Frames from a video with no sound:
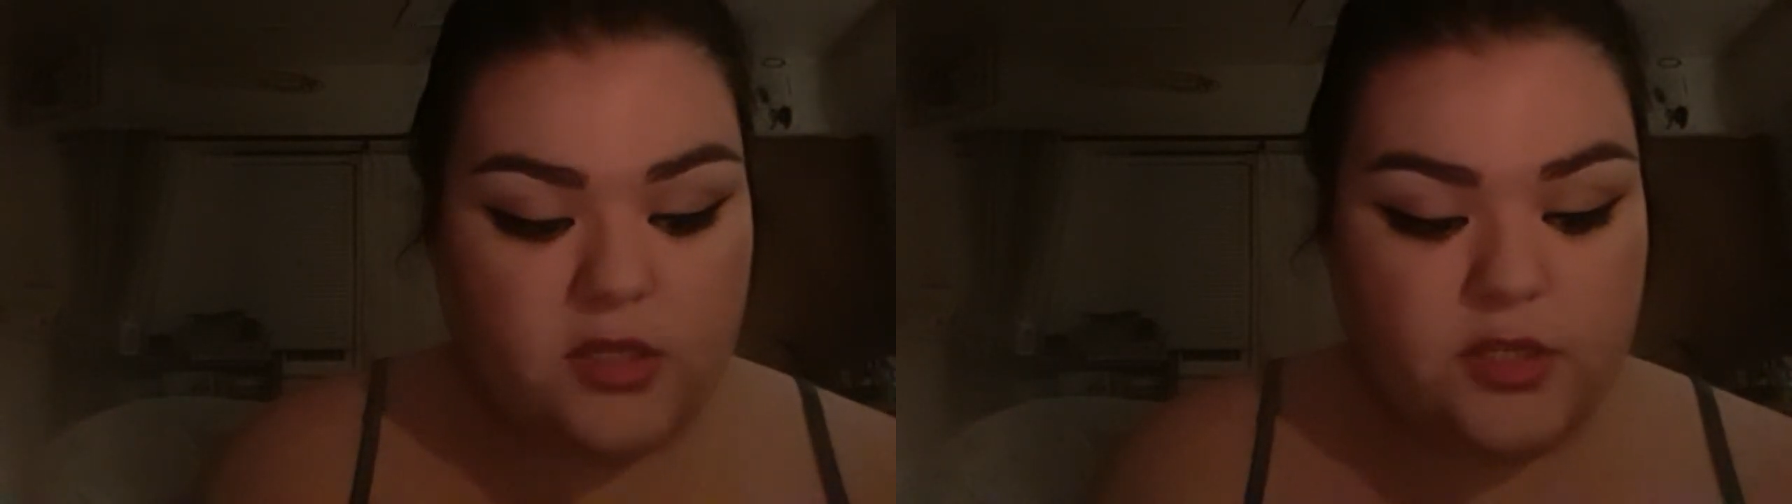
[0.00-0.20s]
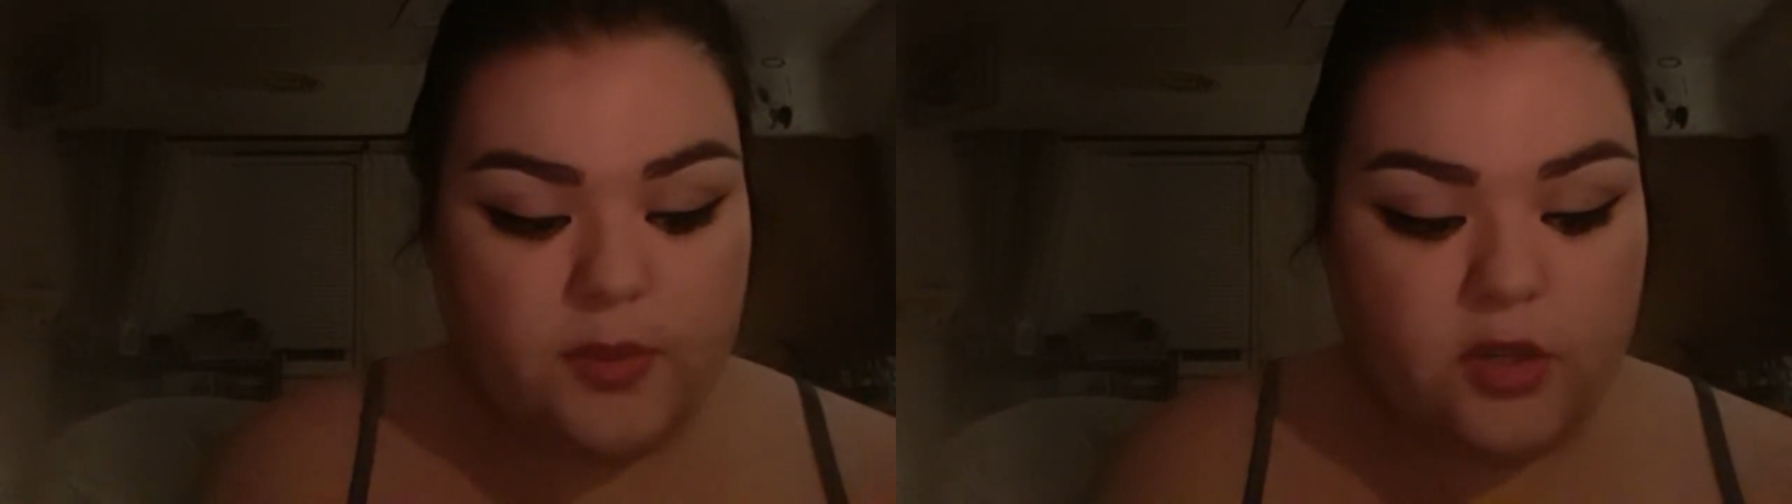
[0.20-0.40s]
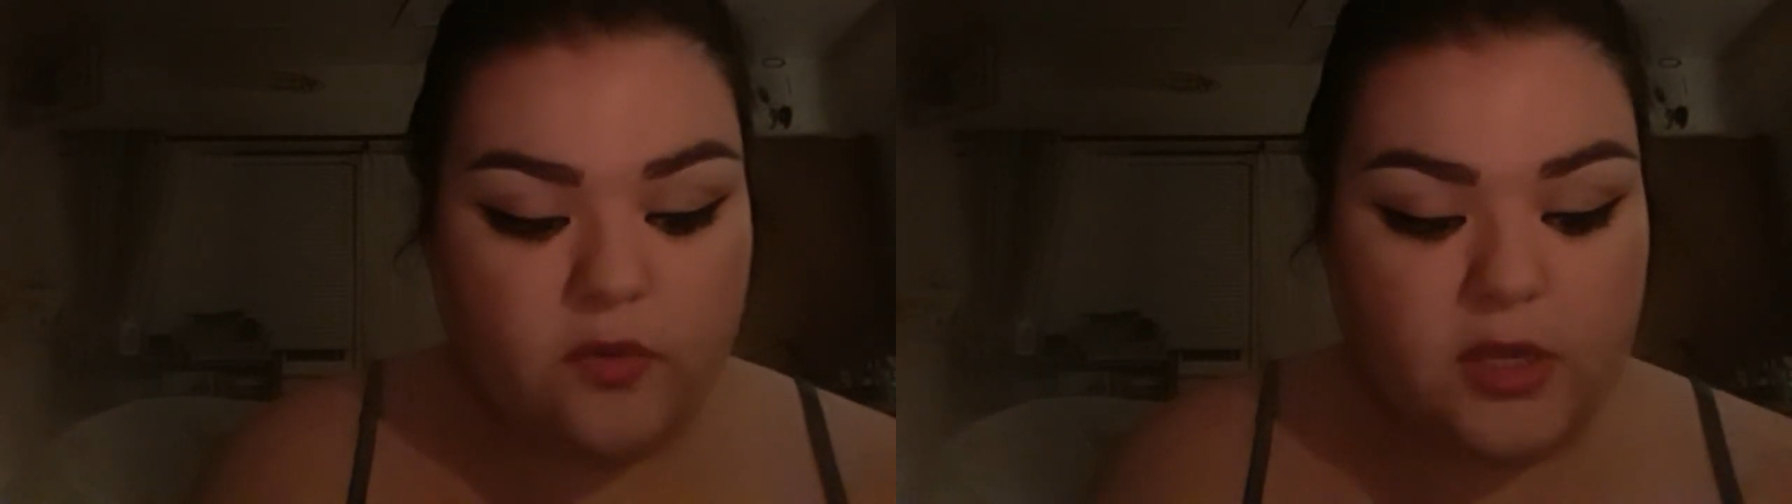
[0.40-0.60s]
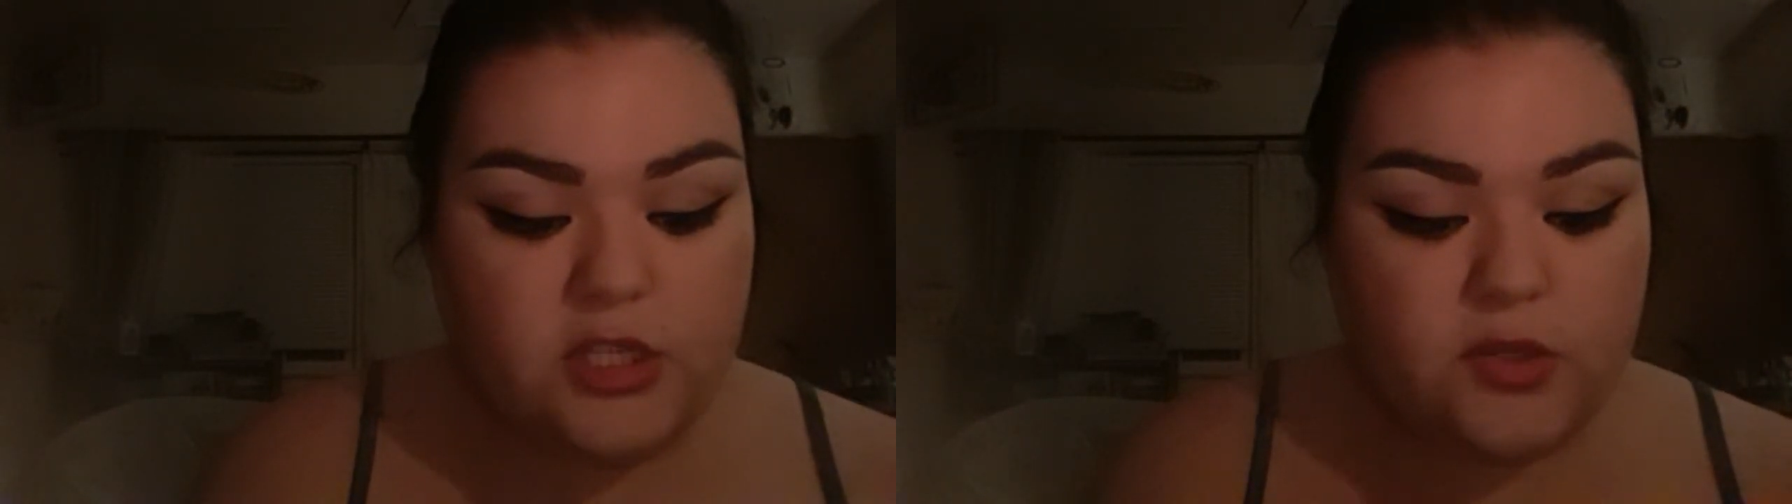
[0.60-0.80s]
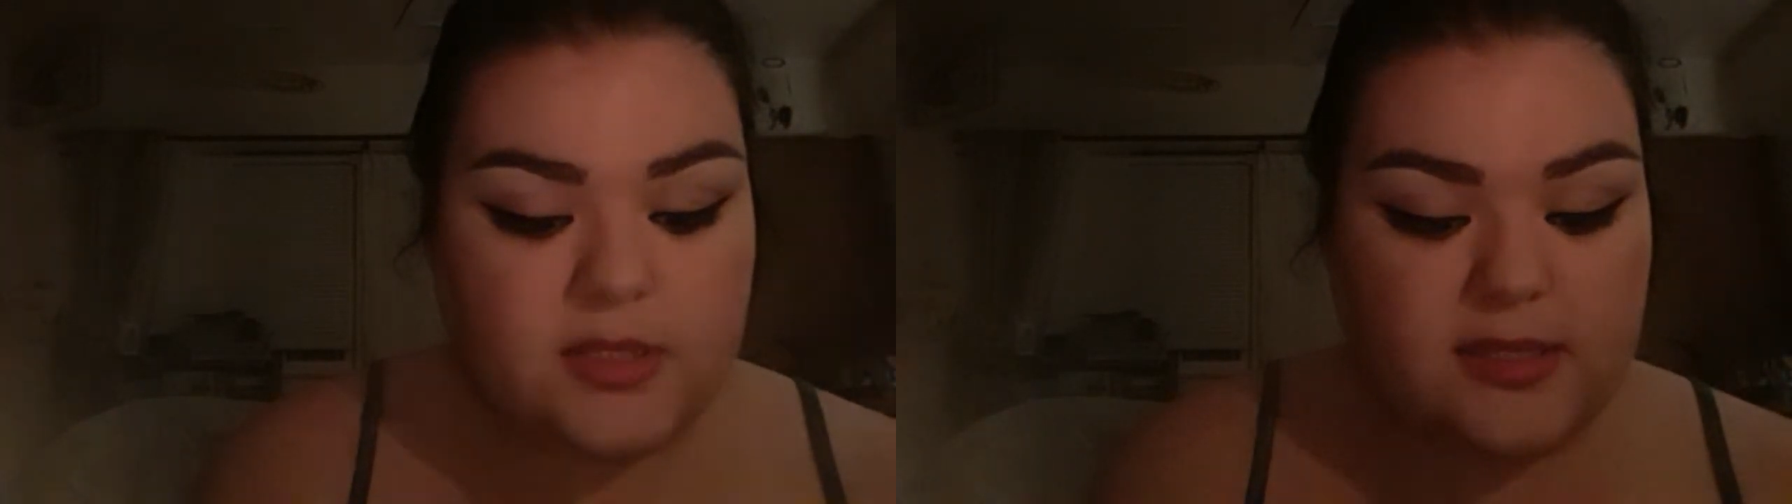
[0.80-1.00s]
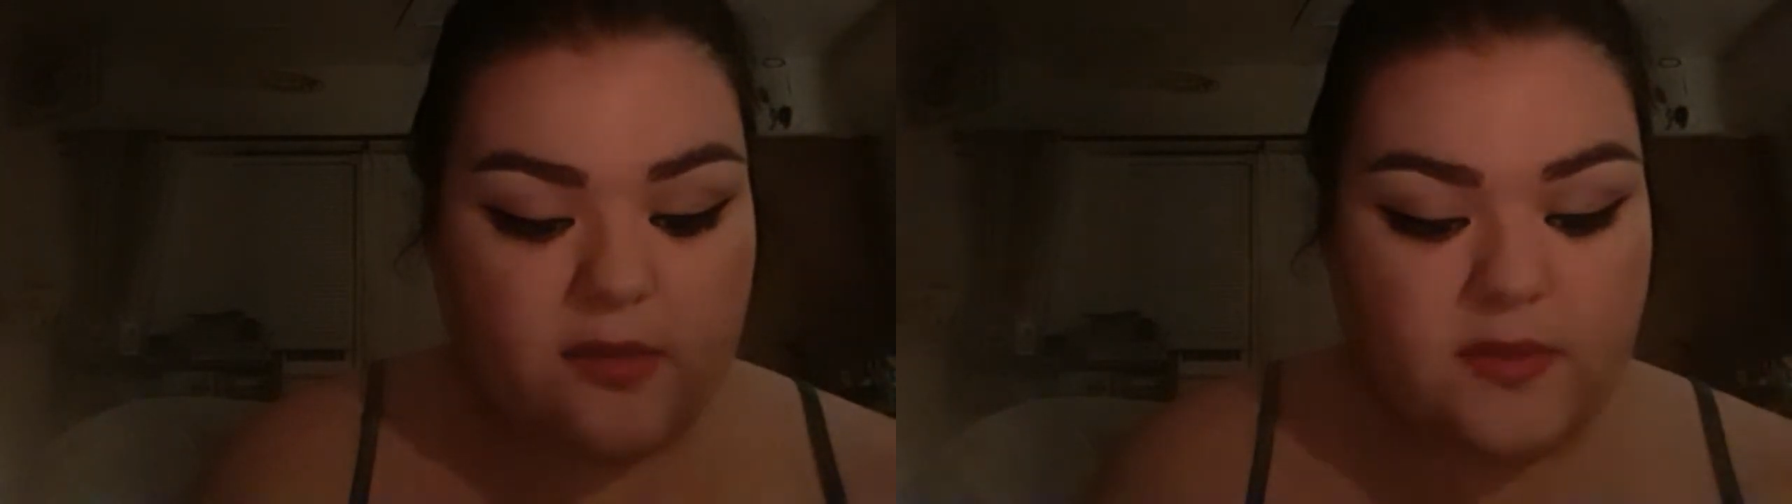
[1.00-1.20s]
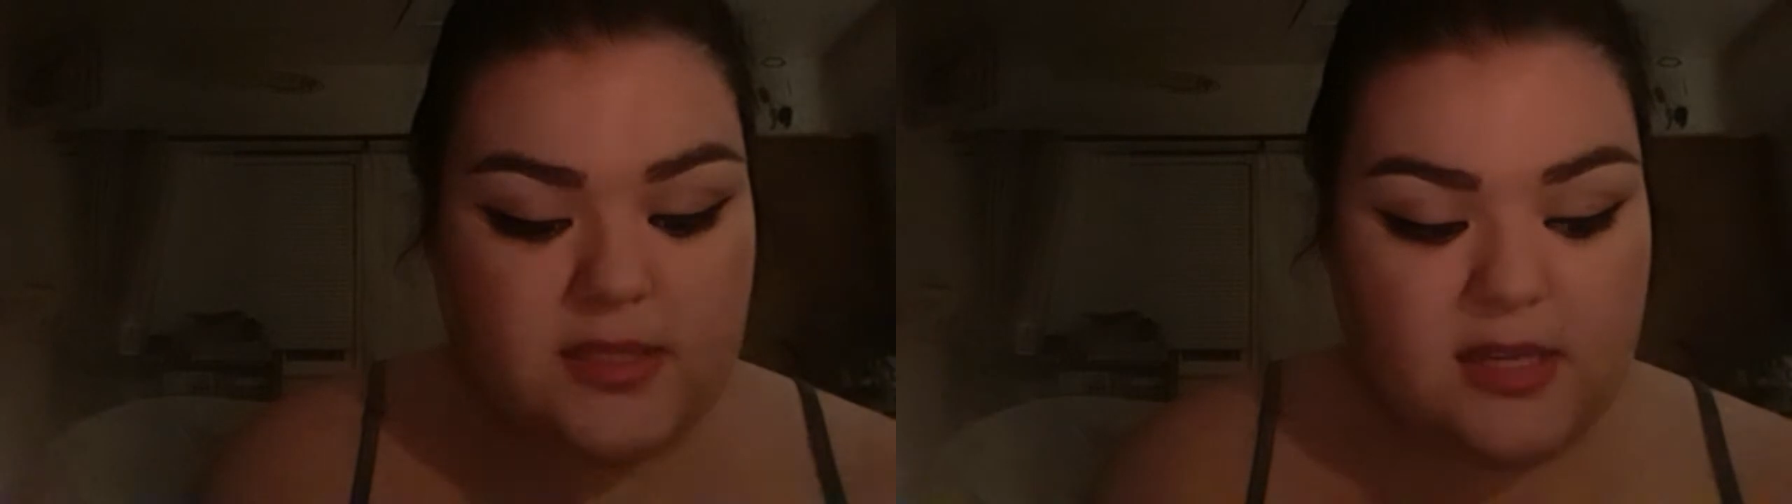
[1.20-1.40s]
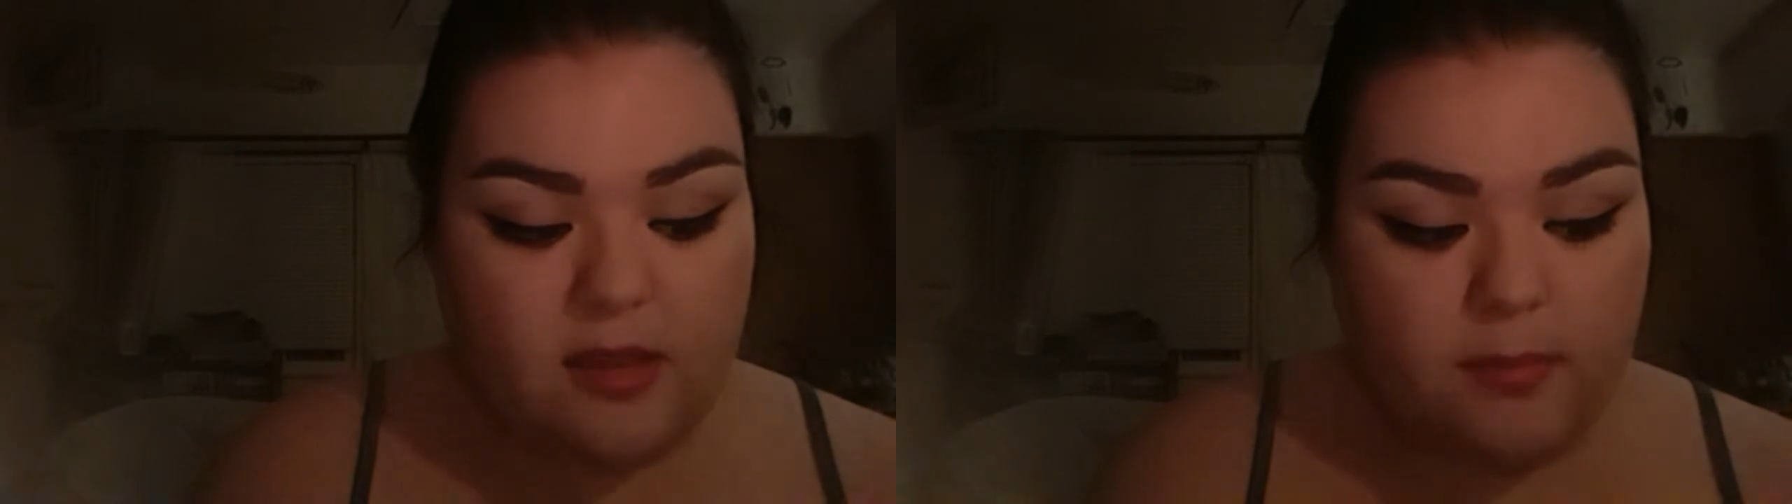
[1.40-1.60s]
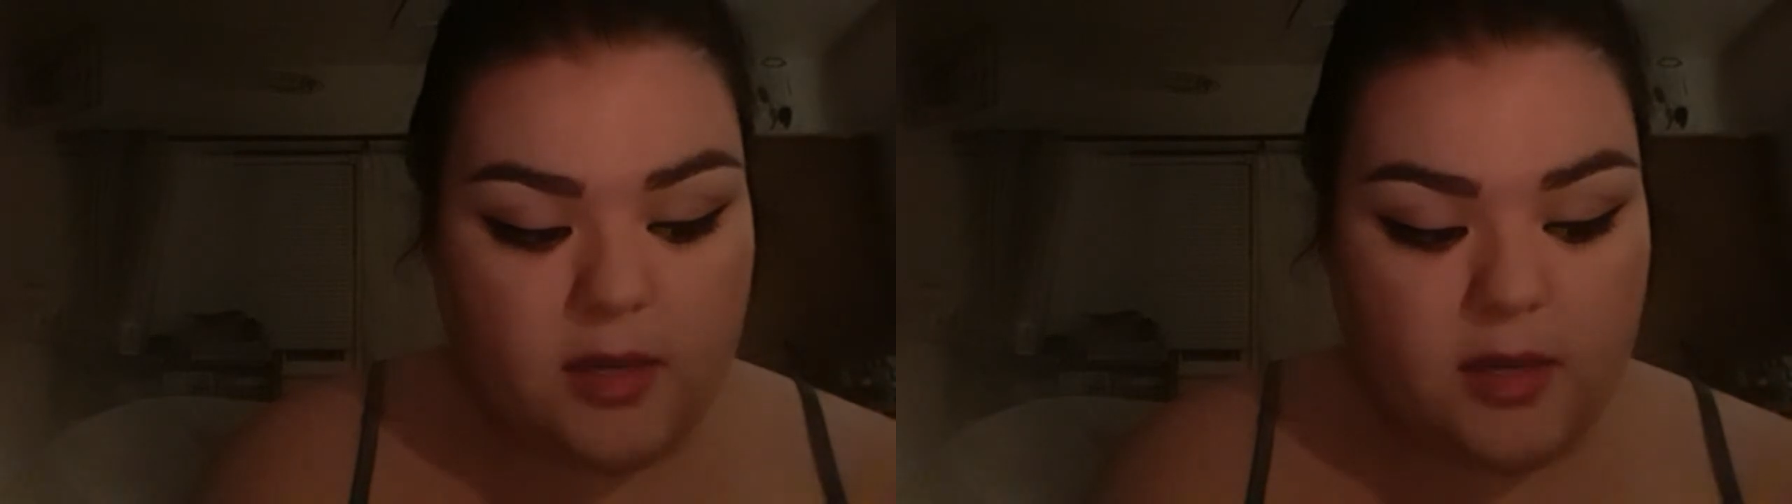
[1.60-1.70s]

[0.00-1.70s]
to increase your self-esteem